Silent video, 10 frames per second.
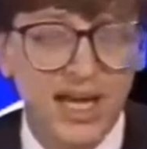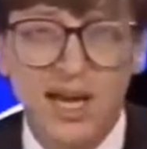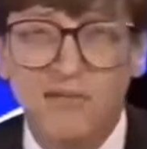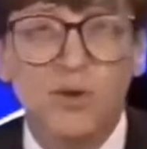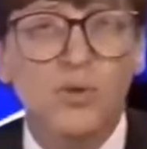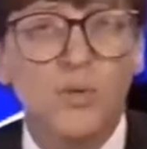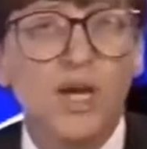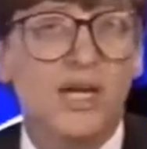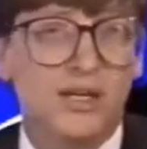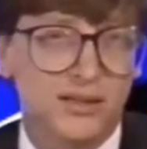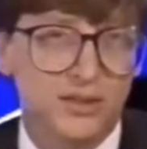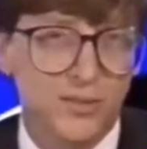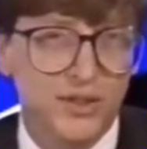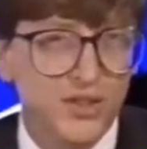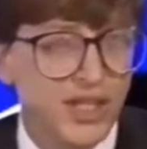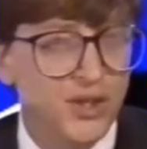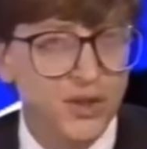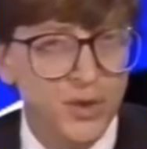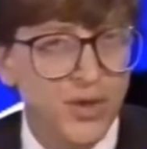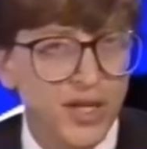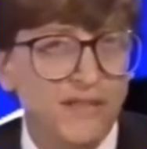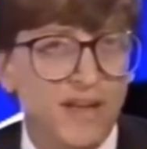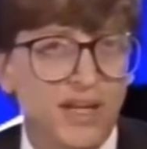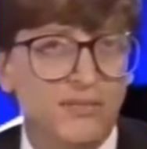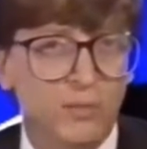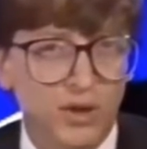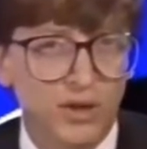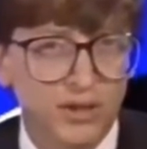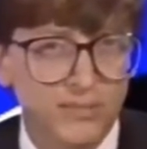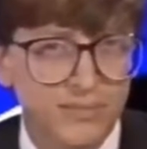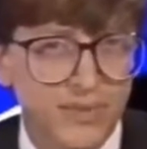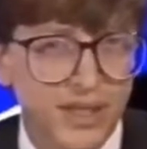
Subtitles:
And every week we see new innovative work.